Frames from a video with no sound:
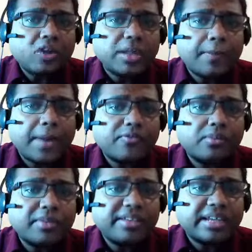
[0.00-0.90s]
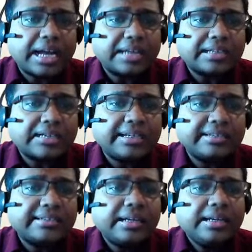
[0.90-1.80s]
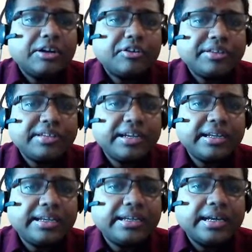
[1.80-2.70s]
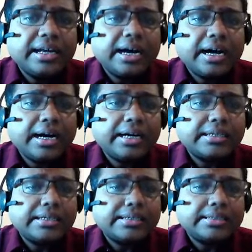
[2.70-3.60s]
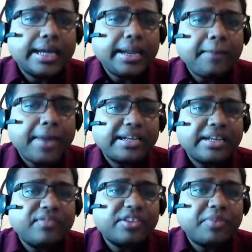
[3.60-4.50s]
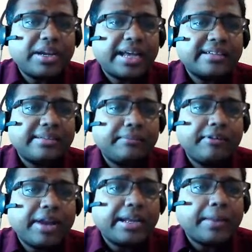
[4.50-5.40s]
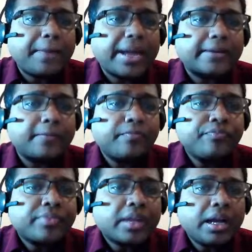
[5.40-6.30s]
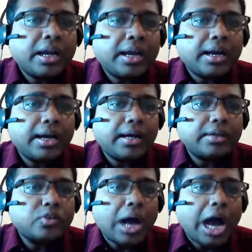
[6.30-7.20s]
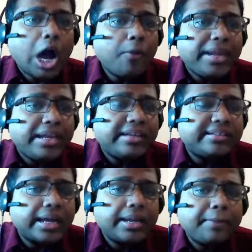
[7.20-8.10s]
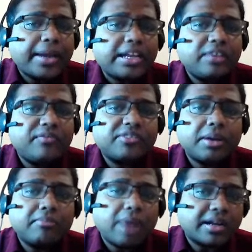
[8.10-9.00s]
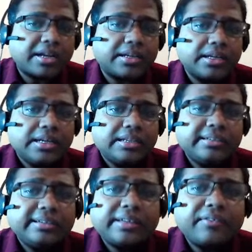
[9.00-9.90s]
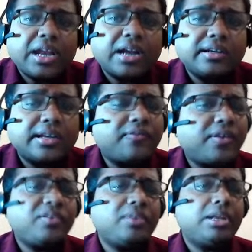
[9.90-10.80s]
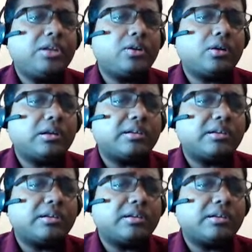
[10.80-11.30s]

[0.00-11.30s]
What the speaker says: out the performance and other things recently, the impact investment has great impact. So how big is the impact investment market? This is $715 billion.